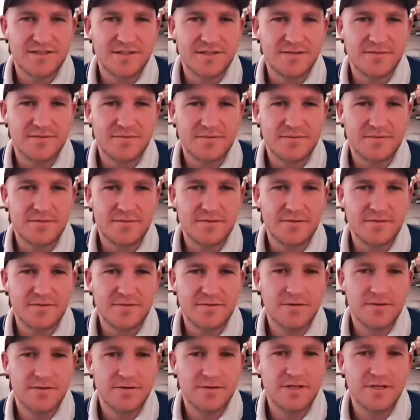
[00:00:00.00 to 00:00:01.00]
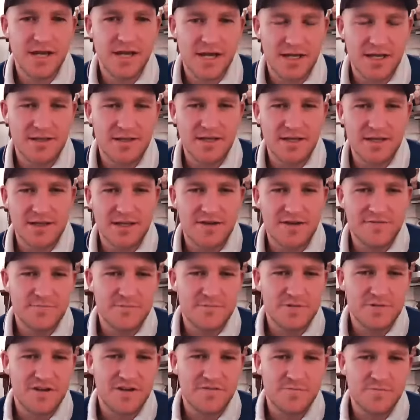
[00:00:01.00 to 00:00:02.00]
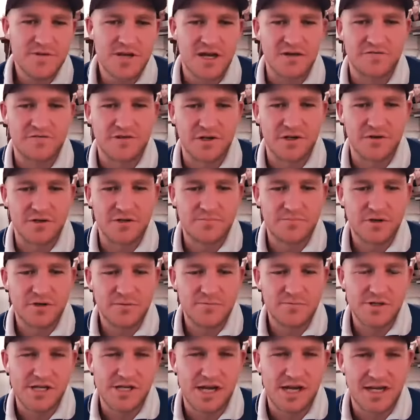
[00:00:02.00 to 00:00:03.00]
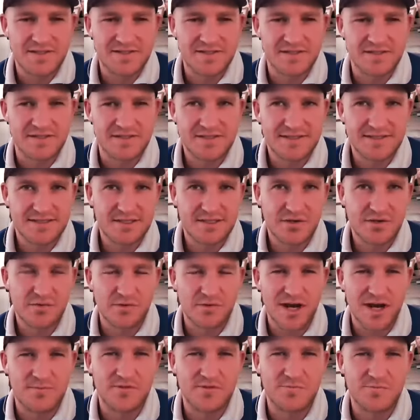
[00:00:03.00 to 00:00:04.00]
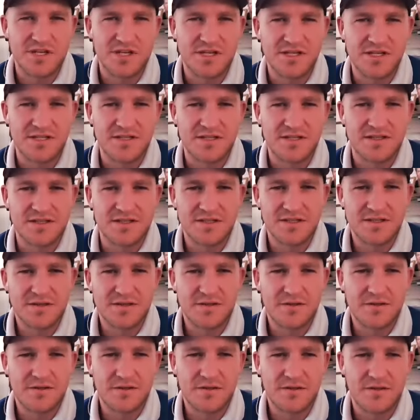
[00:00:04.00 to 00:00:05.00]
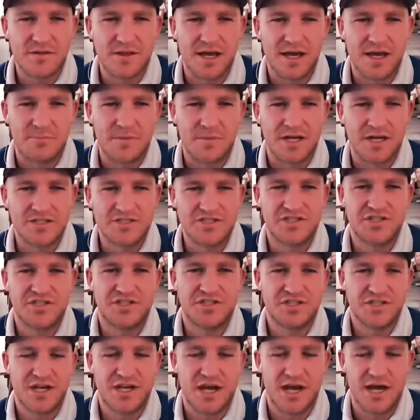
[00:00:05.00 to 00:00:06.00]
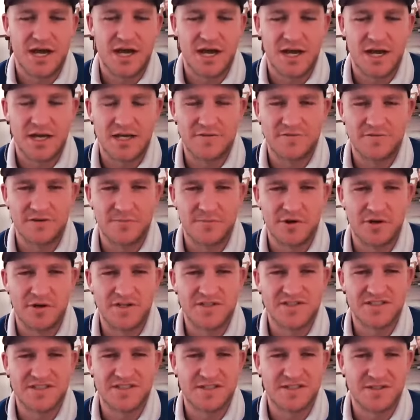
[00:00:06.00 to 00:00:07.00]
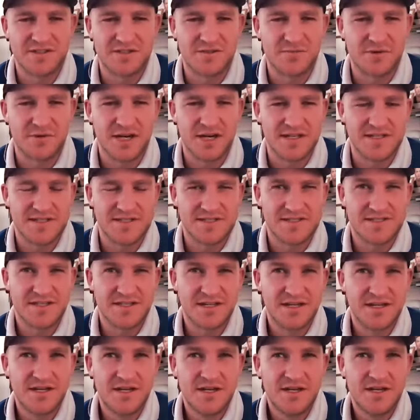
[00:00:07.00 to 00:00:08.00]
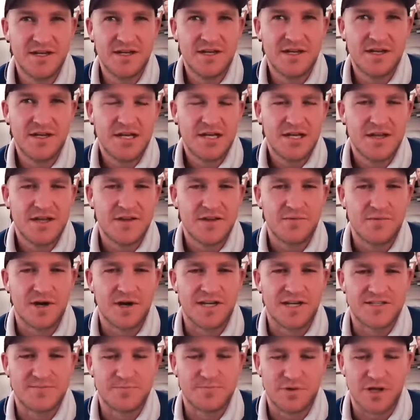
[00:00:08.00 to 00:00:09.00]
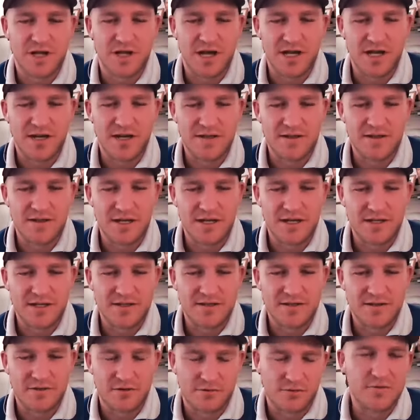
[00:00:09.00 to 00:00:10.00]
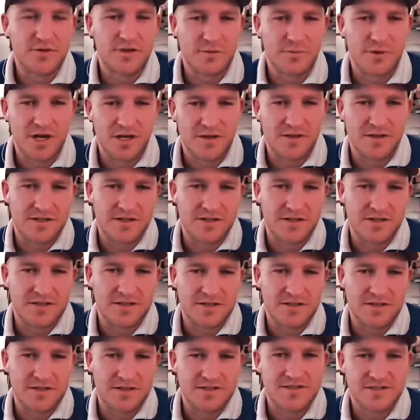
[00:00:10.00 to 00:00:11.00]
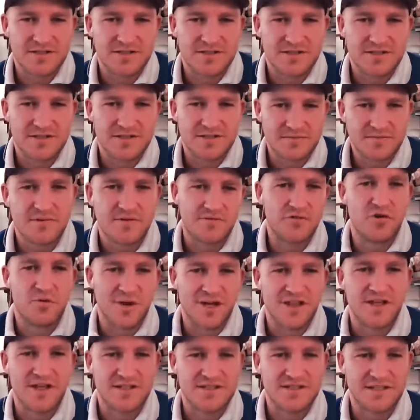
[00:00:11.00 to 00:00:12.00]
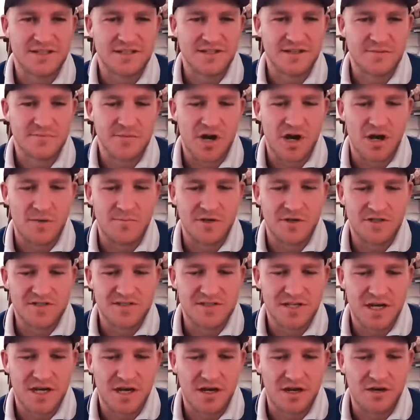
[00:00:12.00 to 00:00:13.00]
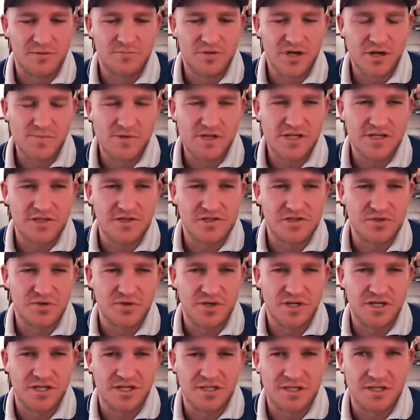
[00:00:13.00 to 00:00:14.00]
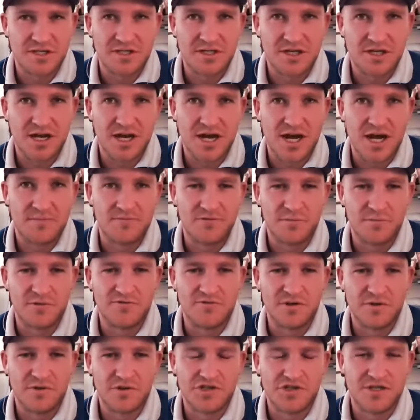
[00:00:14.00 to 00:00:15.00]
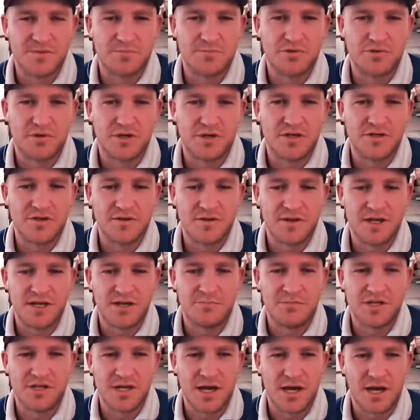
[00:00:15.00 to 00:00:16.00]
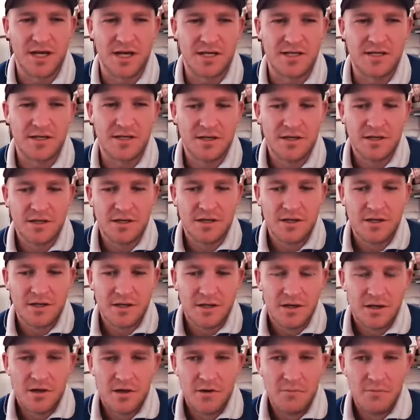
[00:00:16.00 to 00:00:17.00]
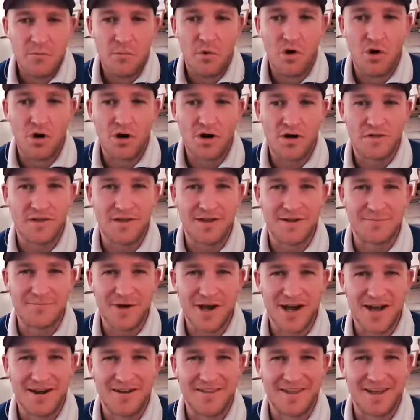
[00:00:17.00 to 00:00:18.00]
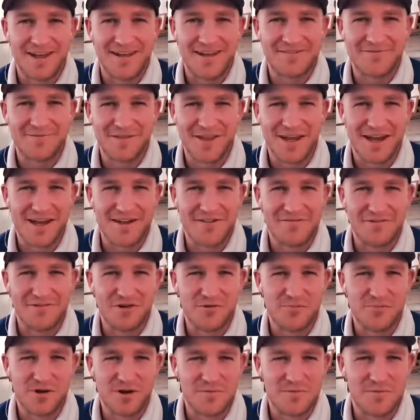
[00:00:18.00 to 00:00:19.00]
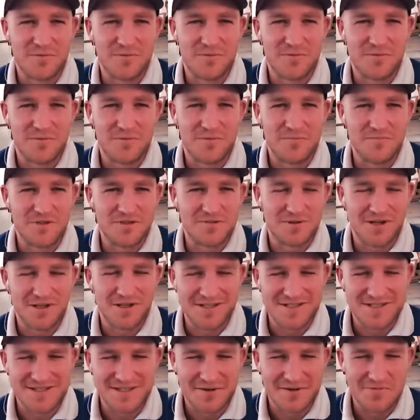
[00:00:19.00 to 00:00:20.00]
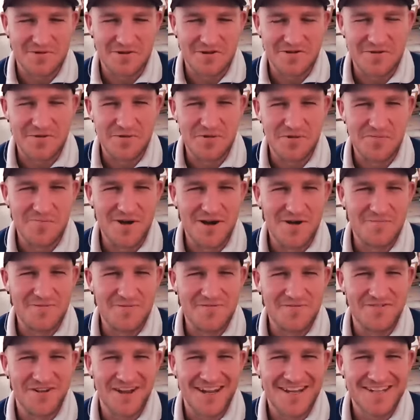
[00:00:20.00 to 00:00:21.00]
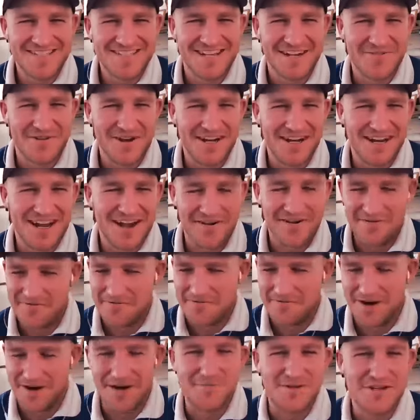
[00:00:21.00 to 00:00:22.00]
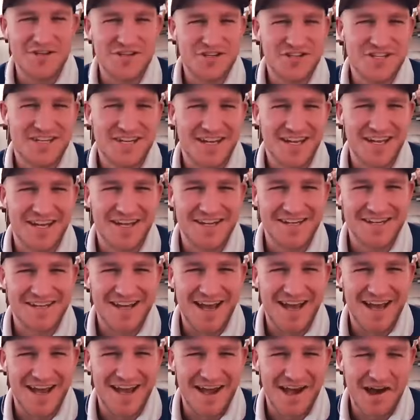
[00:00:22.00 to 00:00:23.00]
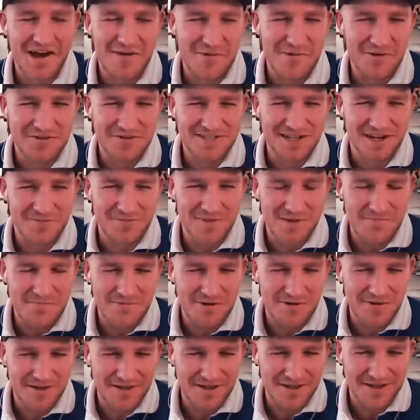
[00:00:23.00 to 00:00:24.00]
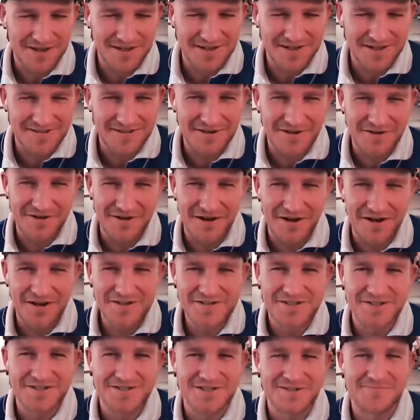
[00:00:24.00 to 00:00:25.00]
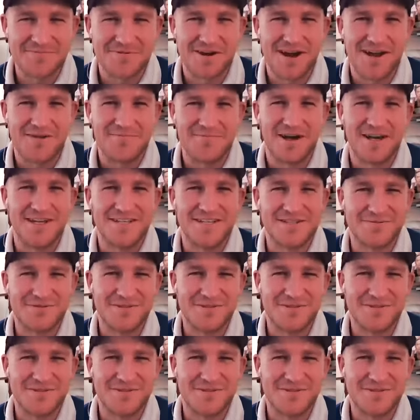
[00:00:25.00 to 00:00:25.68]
Yeah, love me AFL. It probably hasn't grabbed me that much, if I'm honest, in the way it's played in that, or the way that it's the format that it's in at the moment. Yeah. So probably enjoying from a viewership point the NBA more. I think part of that the AFL problem as well is I'm a North Melbourne fan, so we're going rubbish, and I'm also a member of the Crows because I'm great mates with